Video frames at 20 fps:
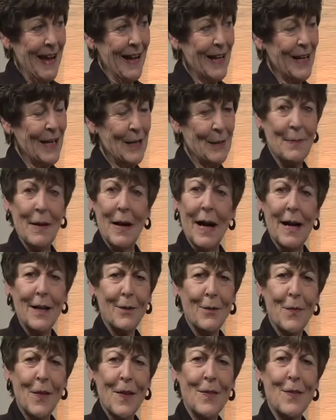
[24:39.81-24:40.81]
I
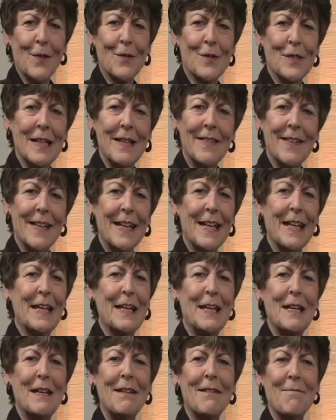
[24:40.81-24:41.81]
don't think there's anything
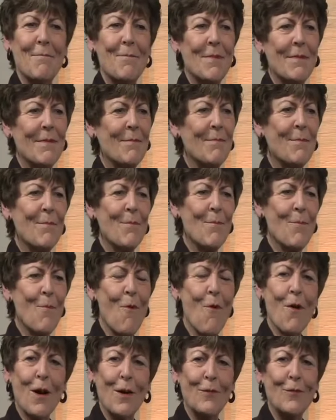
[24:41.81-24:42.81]
any
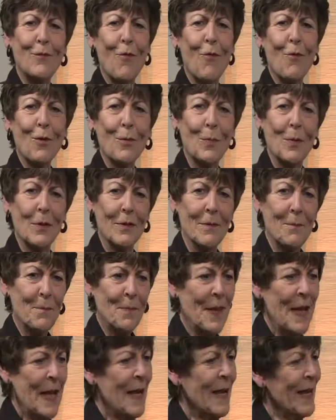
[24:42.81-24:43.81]
more affordable.
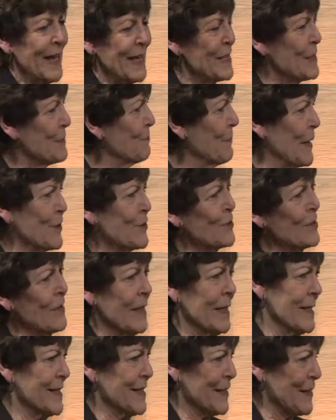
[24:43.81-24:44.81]
It's much
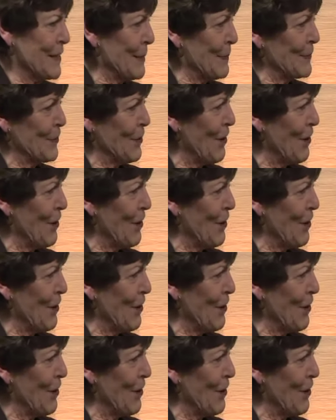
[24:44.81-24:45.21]
less than a cup of